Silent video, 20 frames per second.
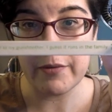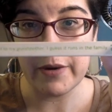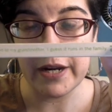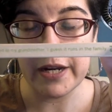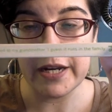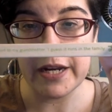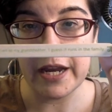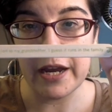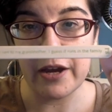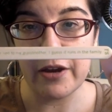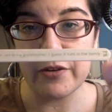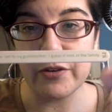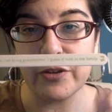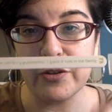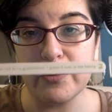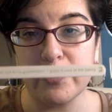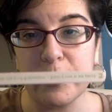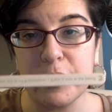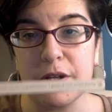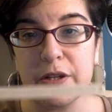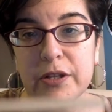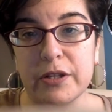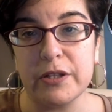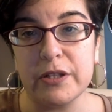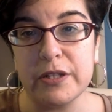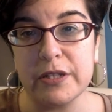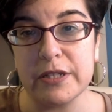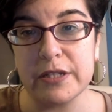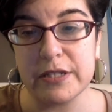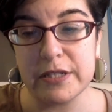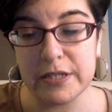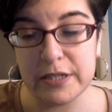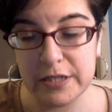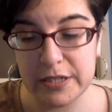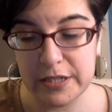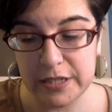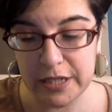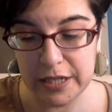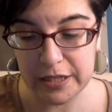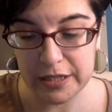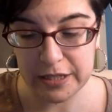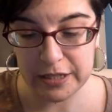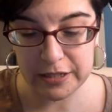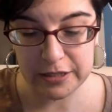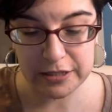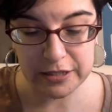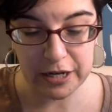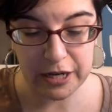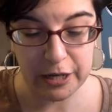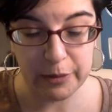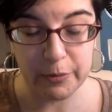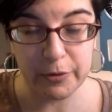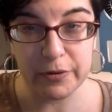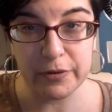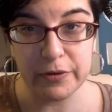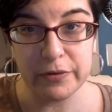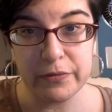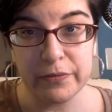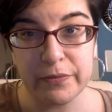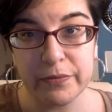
right now you will set the timer,